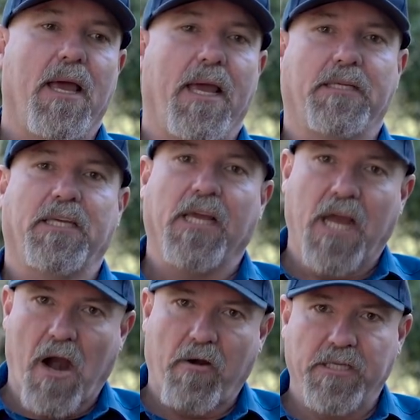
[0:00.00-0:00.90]
It's
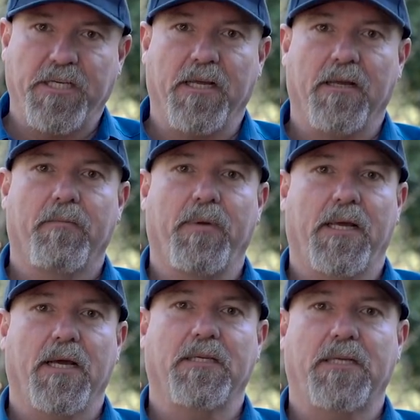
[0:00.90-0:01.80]
encouraging,
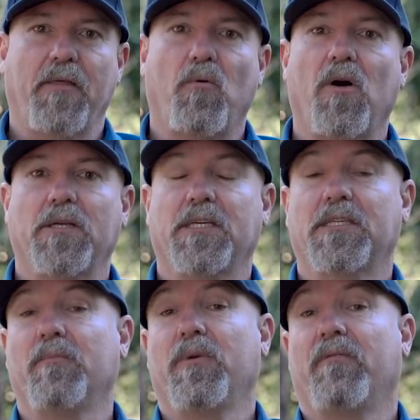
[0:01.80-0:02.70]
because otherwise this
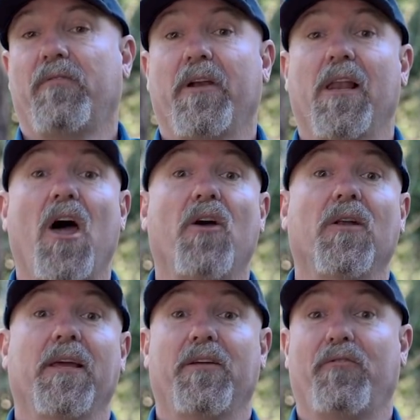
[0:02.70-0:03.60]
can be a very
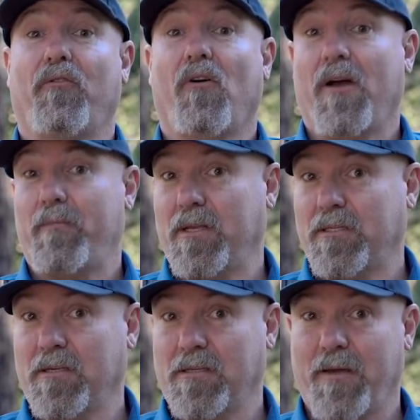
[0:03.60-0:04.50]
lonely and dry
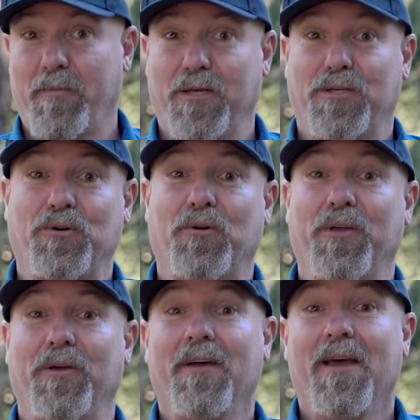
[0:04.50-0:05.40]
business, let me assure you,